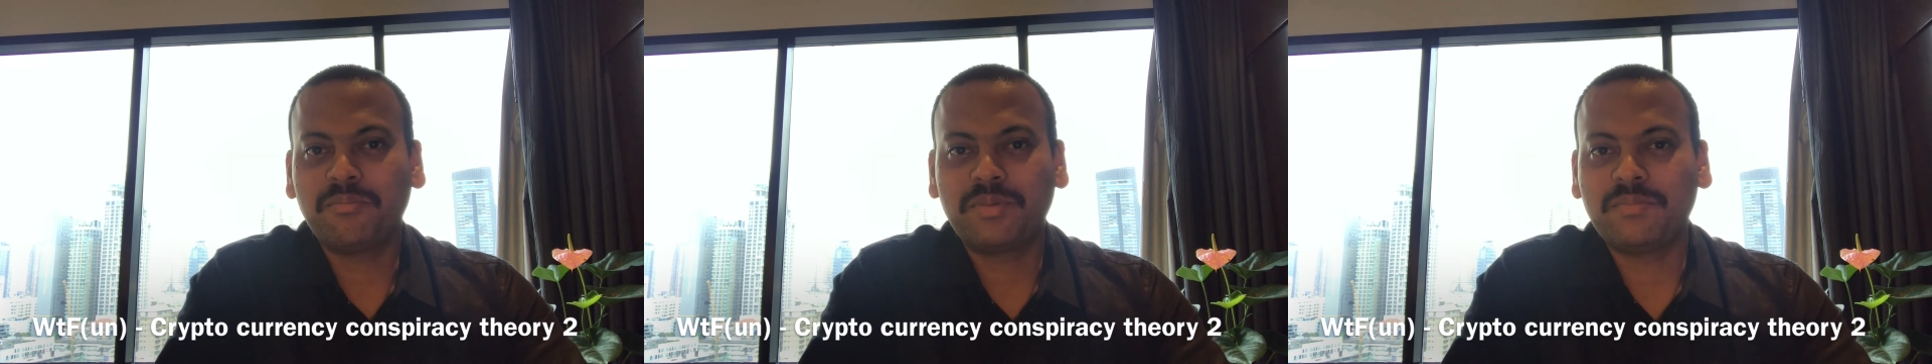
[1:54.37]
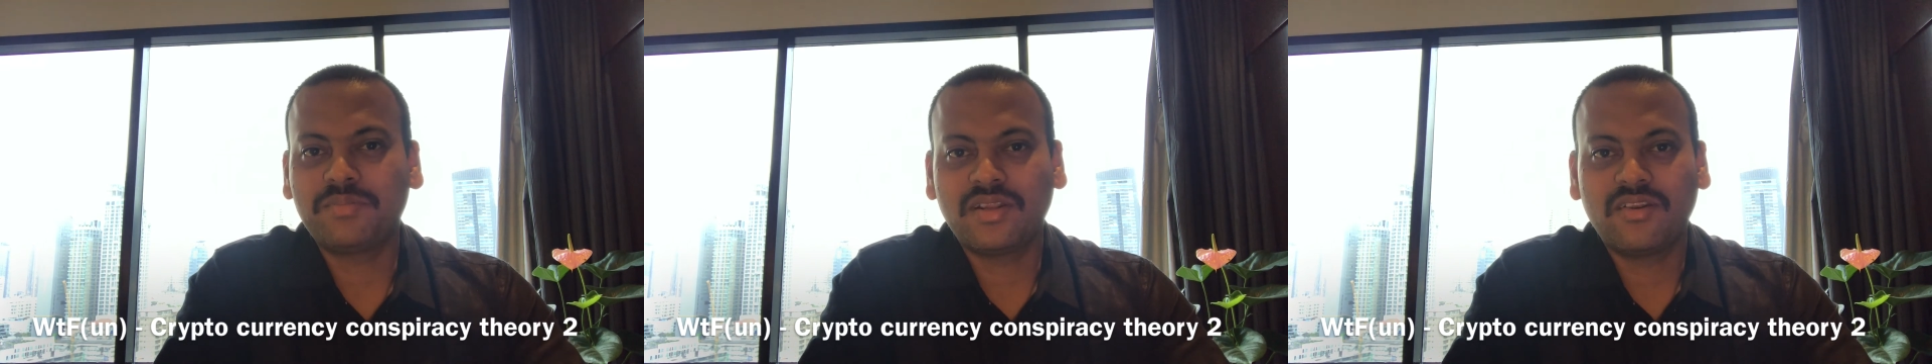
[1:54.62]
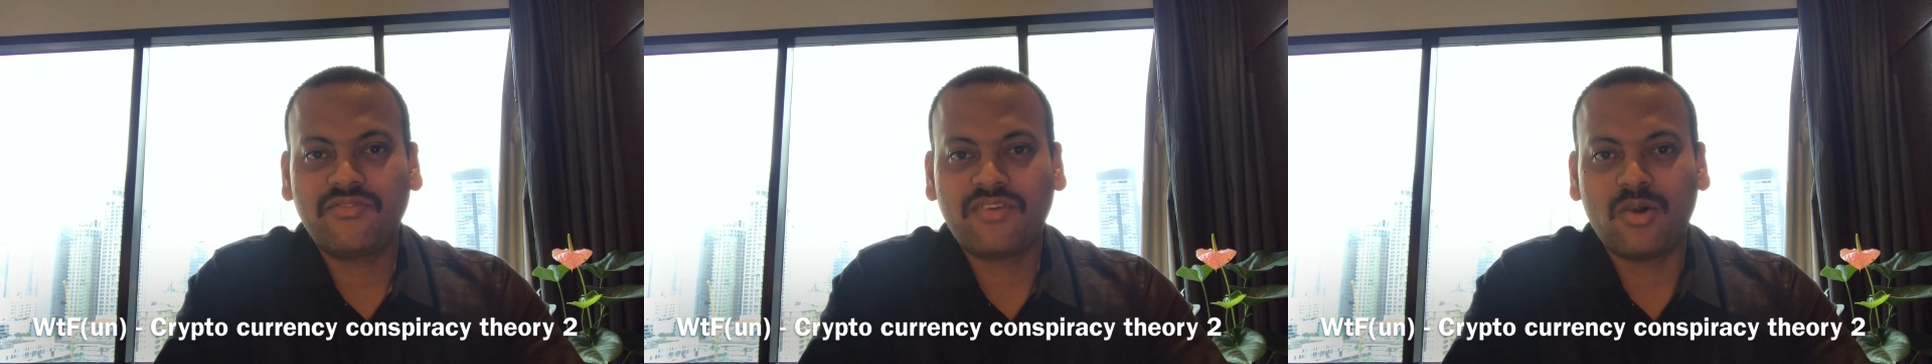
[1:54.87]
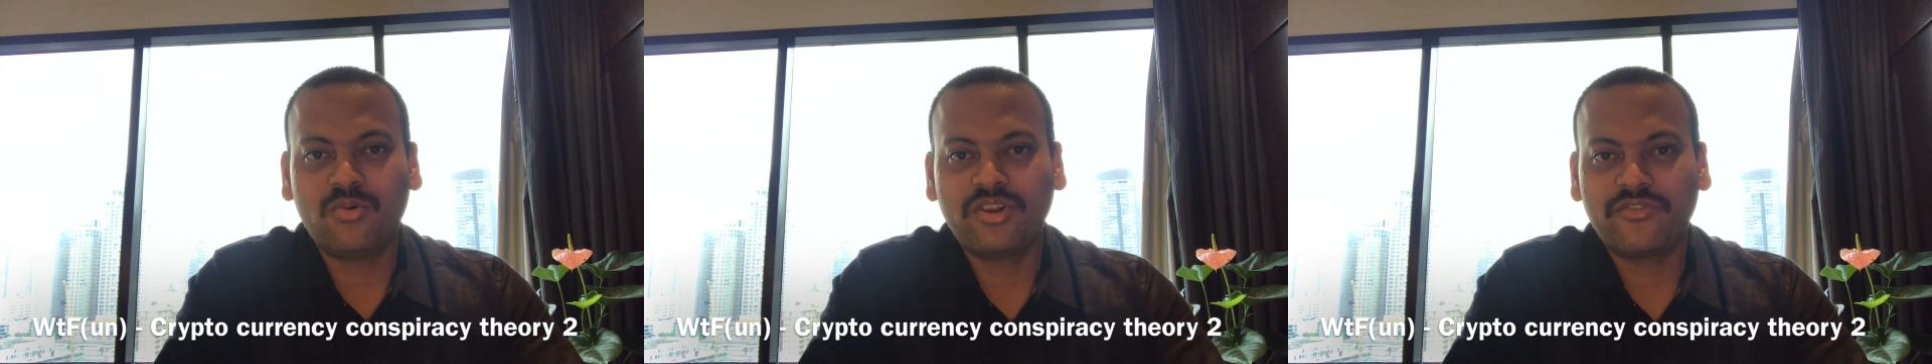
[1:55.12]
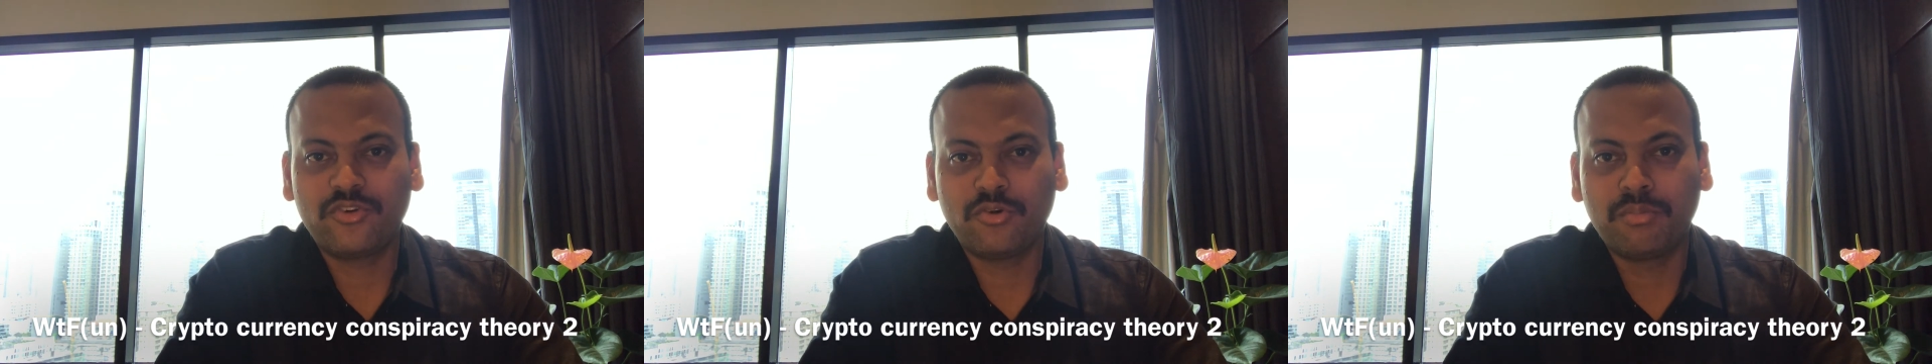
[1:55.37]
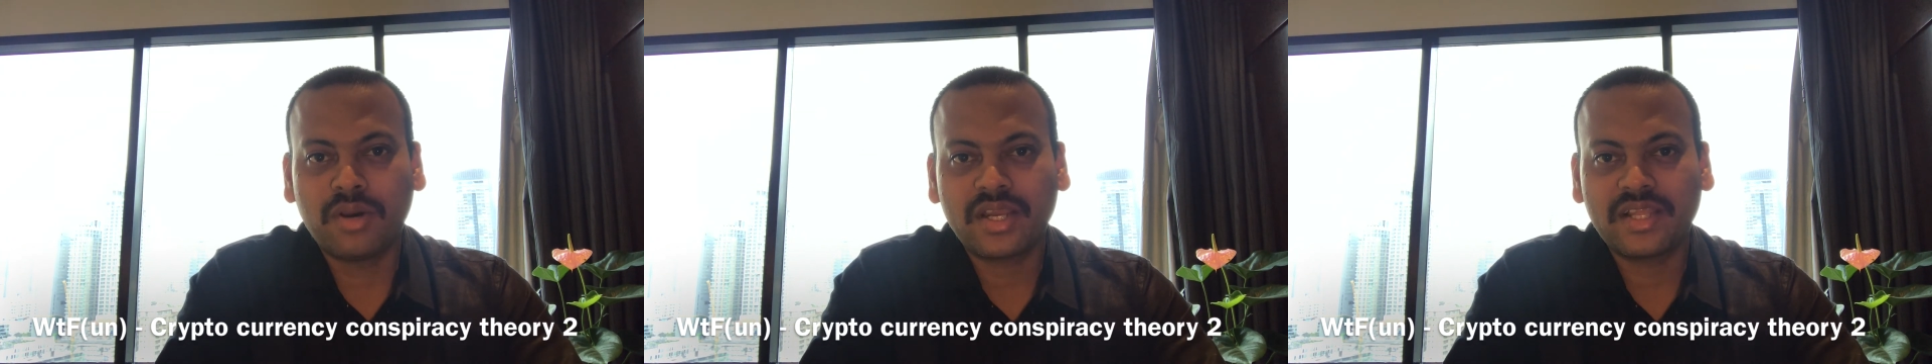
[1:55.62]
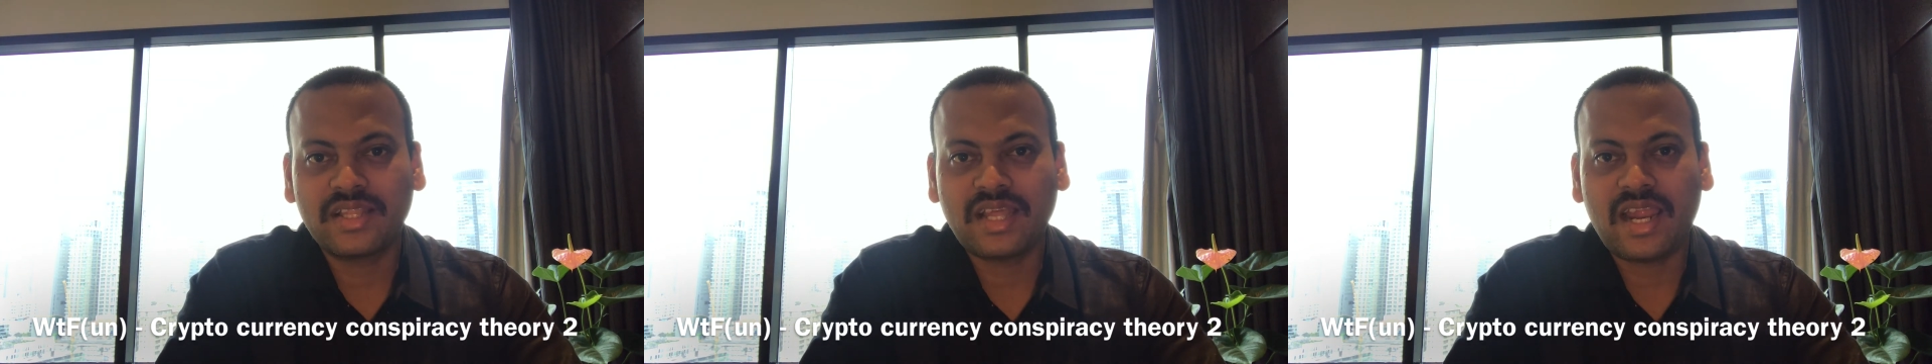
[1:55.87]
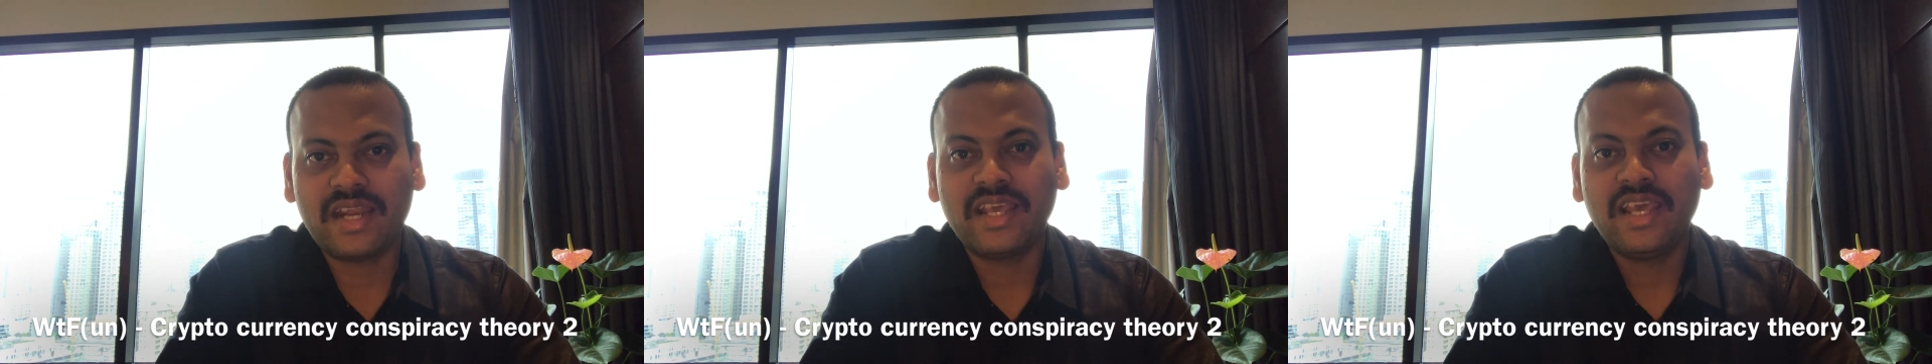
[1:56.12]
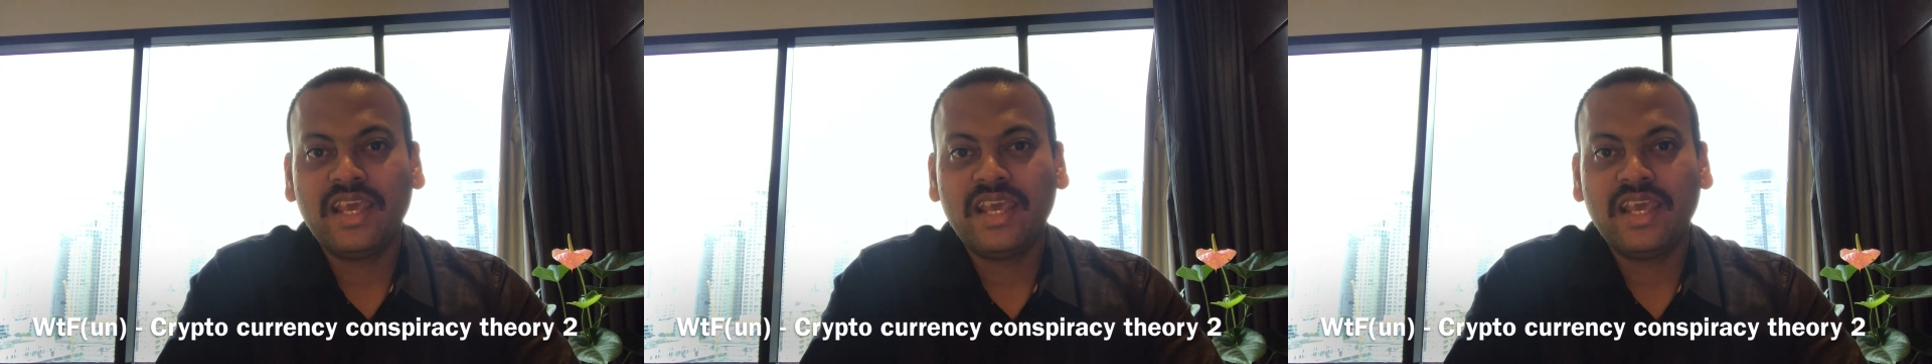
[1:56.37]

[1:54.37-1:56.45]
people found a few bug in that.